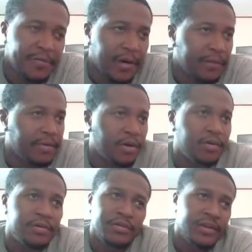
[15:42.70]
spot,
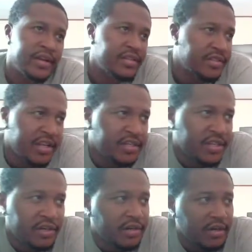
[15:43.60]
bro. Knicks
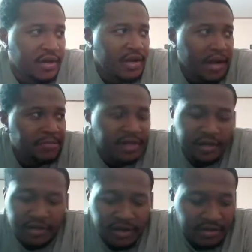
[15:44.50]
here. I'm
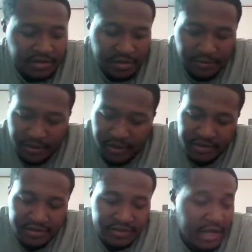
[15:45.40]
taking the Knicks here, man.
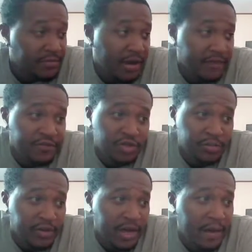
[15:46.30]
That's my official
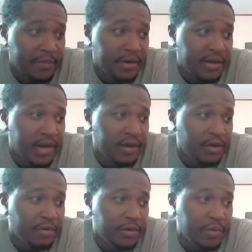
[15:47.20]
play. I got money down there
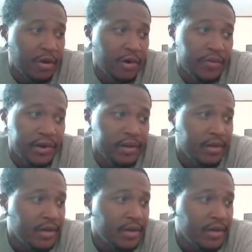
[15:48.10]
on them already.